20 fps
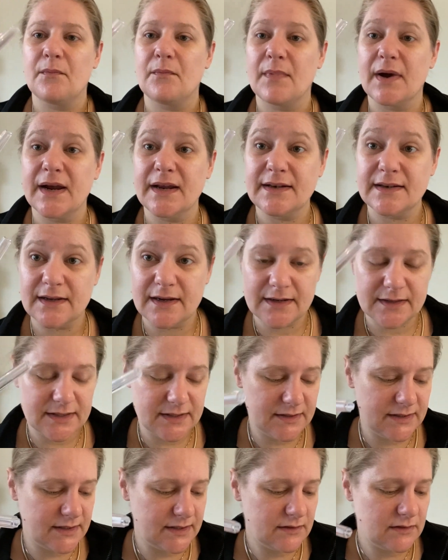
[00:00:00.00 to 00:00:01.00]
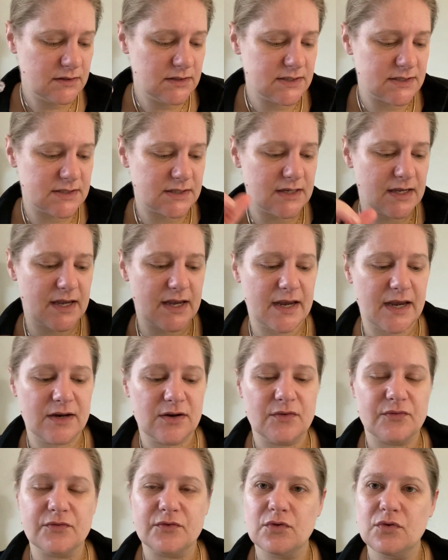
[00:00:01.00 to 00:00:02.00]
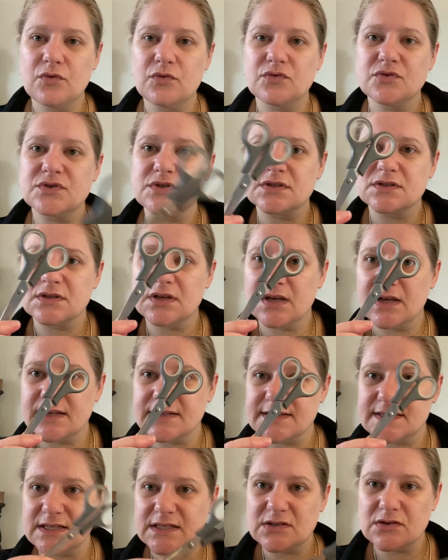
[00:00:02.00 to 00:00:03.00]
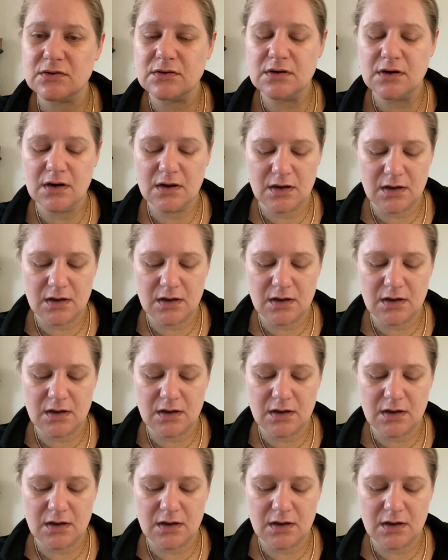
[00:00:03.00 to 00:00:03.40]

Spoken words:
my darning needles, and of course a scissor,